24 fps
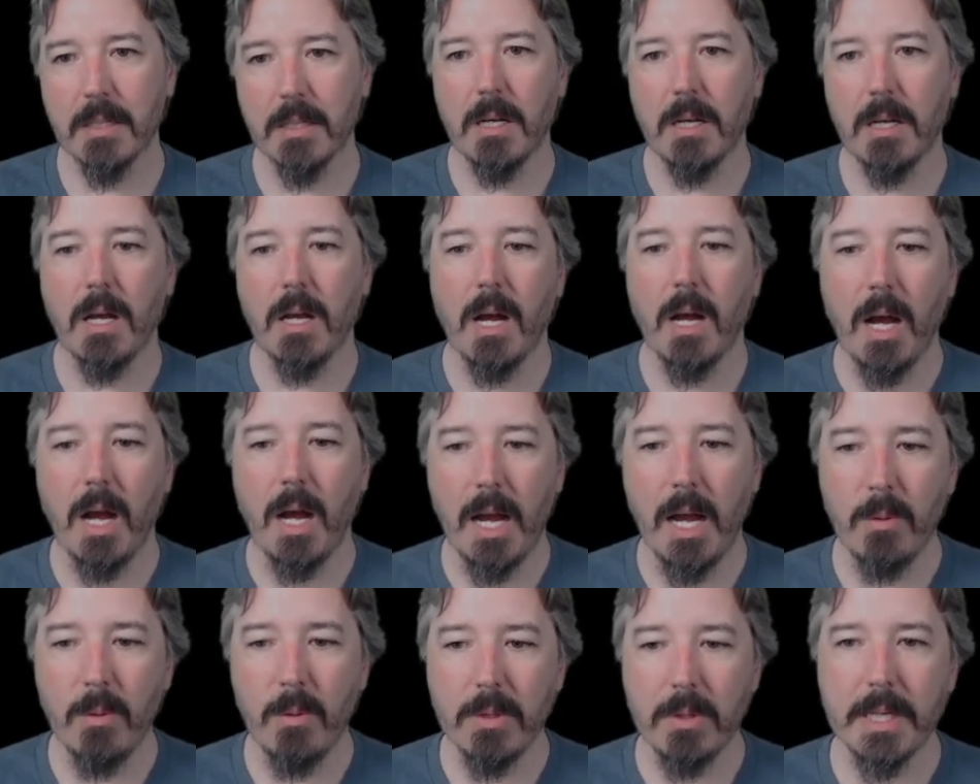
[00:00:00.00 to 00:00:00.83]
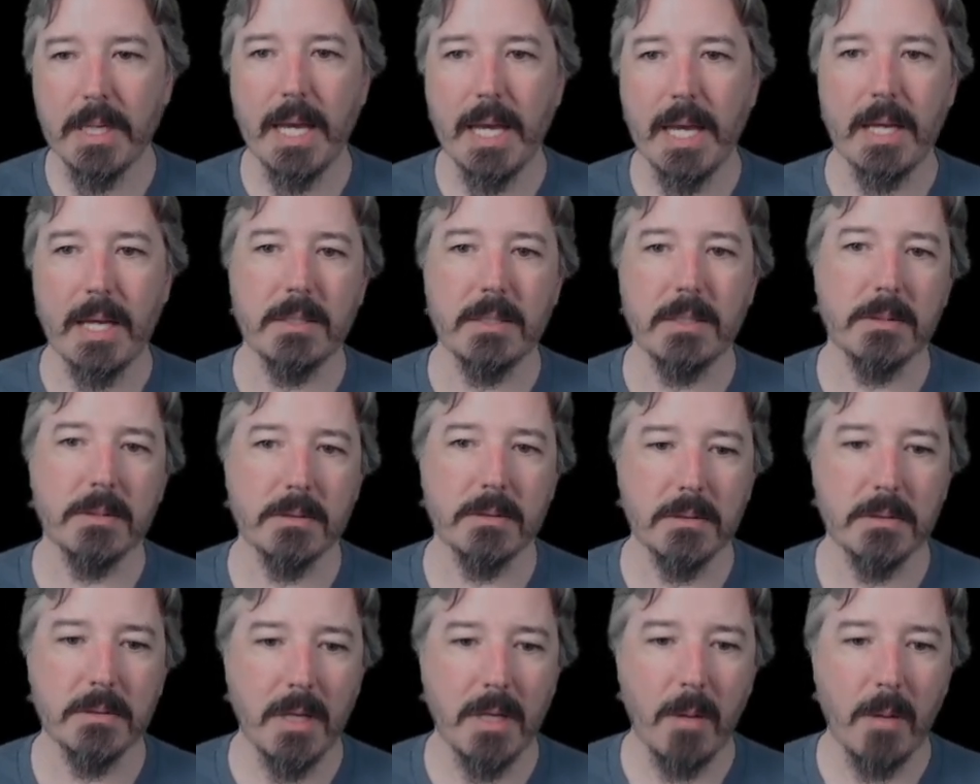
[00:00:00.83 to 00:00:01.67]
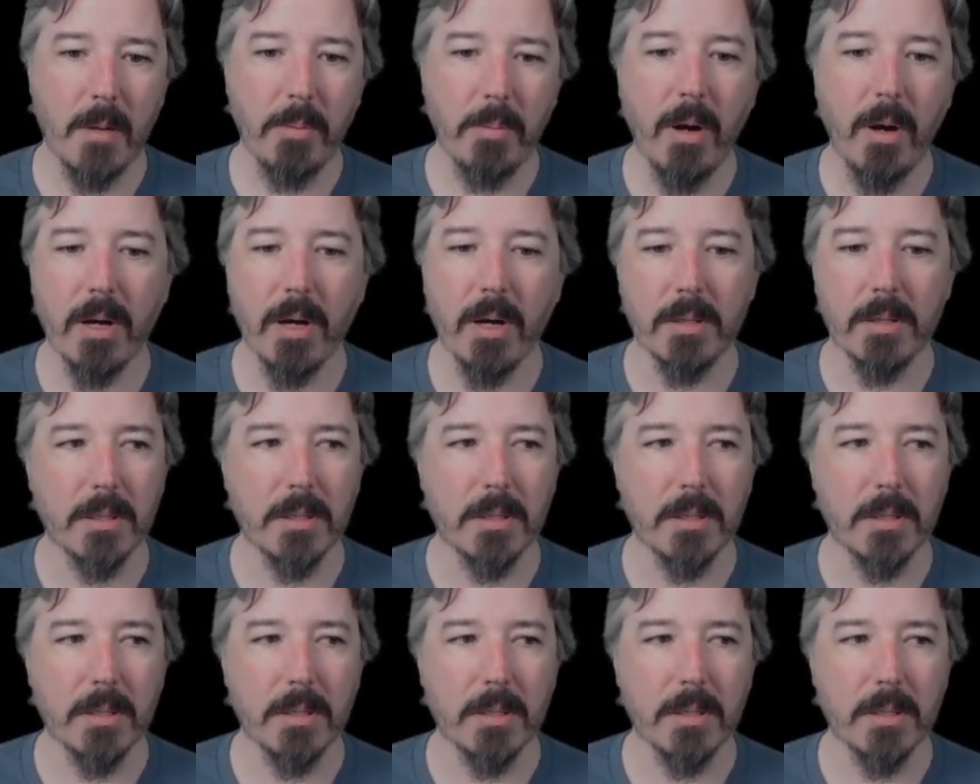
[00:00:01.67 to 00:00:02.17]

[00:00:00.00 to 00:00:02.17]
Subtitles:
I will get a pod.